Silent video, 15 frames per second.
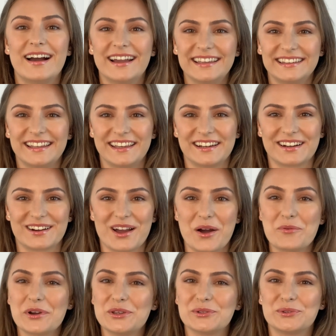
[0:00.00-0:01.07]
Hi there,
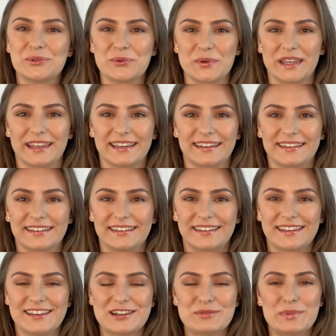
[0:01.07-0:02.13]
how are you doing?
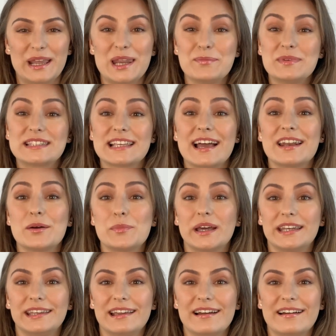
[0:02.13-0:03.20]
My name is
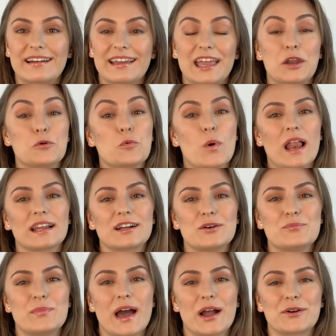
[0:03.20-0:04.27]
AnaMaria and
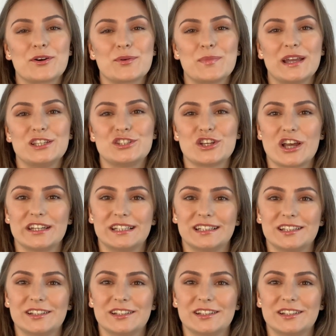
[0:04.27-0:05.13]
welcome back on my channel.